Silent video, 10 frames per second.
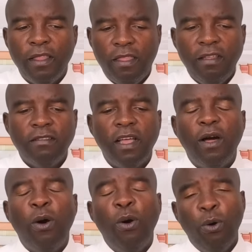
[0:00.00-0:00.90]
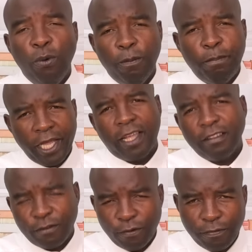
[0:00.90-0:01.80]
These are all
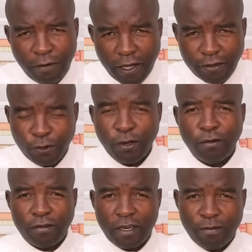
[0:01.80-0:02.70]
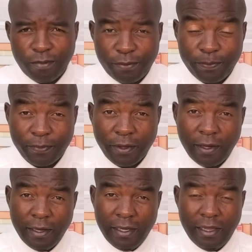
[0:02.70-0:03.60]
backers of Donald Trump.
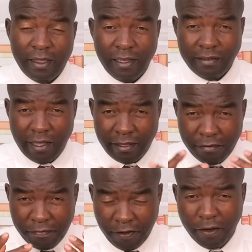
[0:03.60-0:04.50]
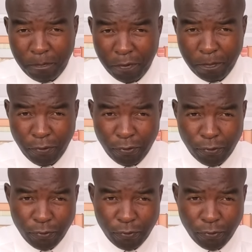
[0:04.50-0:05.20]
These are the very people